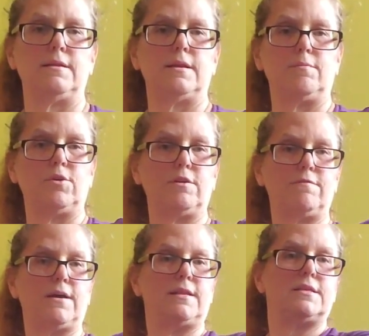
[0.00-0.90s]
Then I'm going to
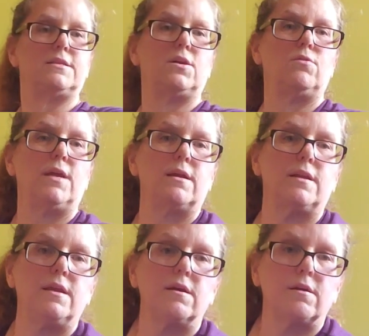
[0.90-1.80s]
find this toe down
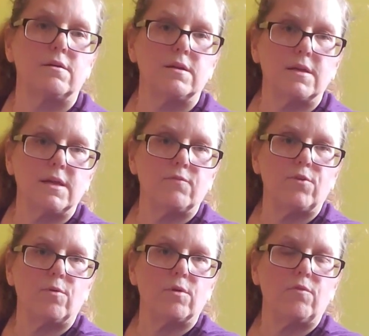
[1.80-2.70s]
here and
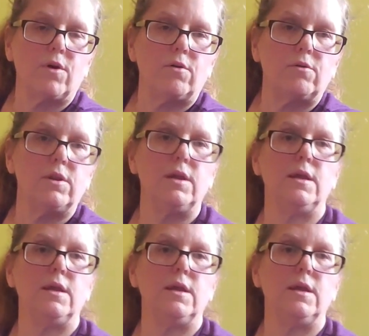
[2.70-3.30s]
forward fold.